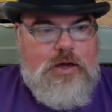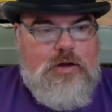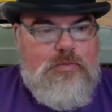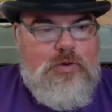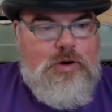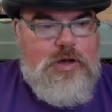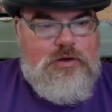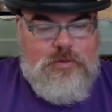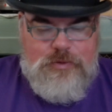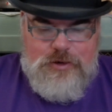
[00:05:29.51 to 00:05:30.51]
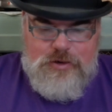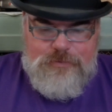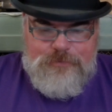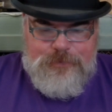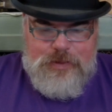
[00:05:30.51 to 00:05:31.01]
Good morning,
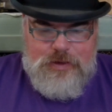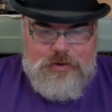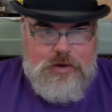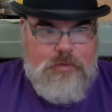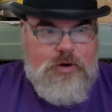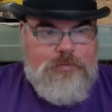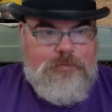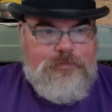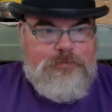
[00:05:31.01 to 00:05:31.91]
Tamara. Tamara.